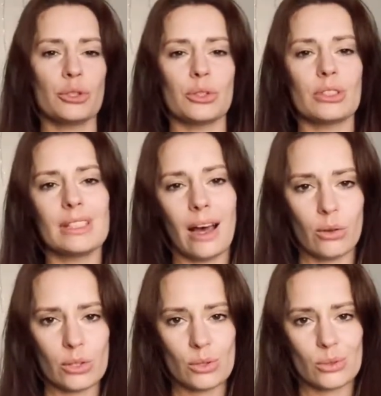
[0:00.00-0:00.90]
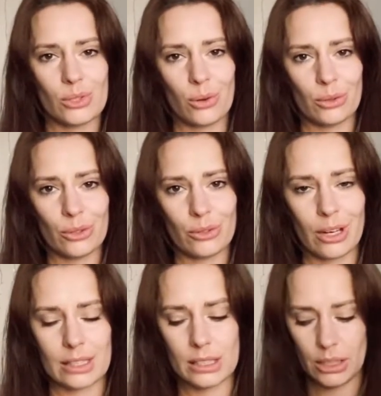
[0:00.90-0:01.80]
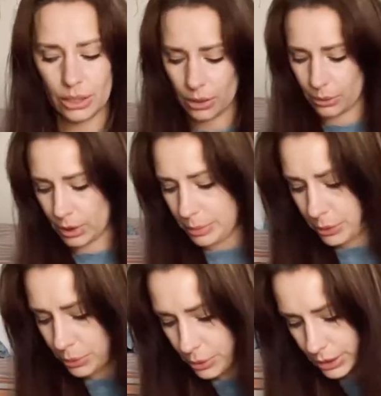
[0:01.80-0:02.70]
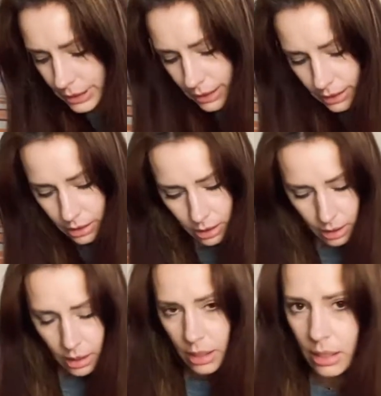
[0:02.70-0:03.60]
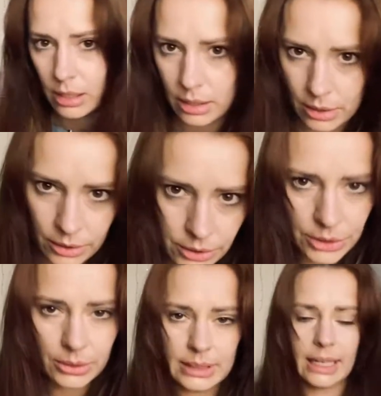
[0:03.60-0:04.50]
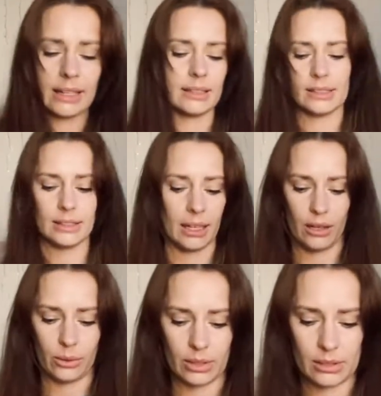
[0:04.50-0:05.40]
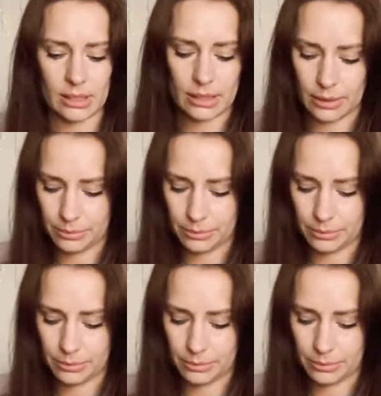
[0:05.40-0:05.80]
your towel is also old and crusty. You don't want to be ruining your nice towels.